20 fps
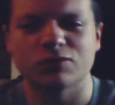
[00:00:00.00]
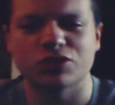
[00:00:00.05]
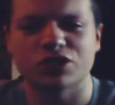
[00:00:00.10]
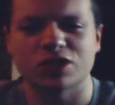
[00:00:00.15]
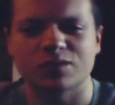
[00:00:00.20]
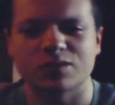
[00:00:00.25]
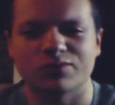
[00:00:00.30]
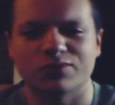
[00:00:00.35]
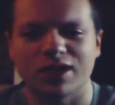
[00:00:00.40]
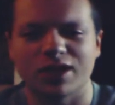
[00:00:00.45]
which
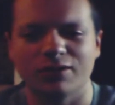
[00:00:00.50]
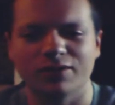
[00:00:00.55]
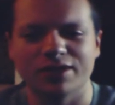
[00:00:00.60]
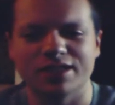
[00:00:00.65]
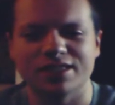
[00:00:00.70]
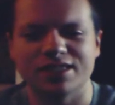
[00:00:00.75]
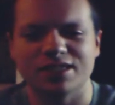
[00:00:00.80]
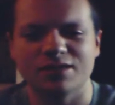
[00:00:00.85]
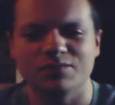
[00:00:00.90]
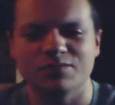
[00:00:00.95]
is probably
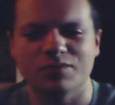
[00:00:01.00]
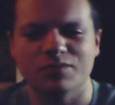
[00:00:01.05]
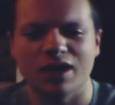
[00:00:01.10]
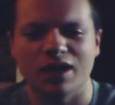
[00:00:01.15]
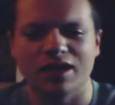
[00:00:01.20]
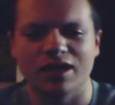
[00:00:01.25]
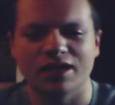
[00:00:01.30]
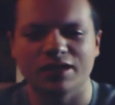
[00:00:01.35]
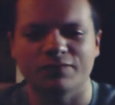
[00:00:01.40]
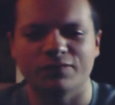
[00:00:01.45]

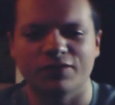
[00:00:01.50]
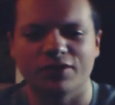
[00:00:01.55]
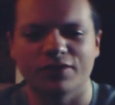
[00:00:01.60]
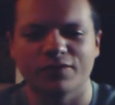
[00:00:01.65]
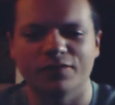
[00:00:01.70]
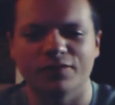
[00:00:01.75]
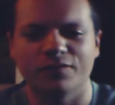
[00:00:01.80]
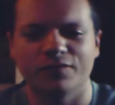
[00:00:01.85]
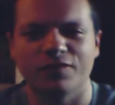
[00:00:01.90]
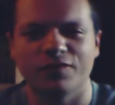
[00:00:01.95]
demonic for a
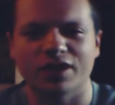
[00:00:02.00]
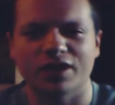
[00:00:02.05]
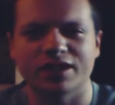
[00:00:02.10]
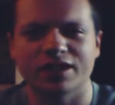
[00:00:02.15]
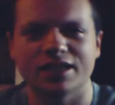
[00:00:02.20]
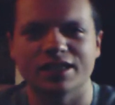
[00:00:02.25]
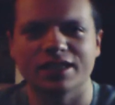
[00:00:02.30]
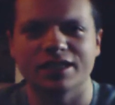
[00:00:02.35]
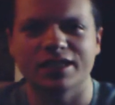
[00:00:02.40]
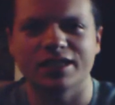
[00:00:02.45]
fucking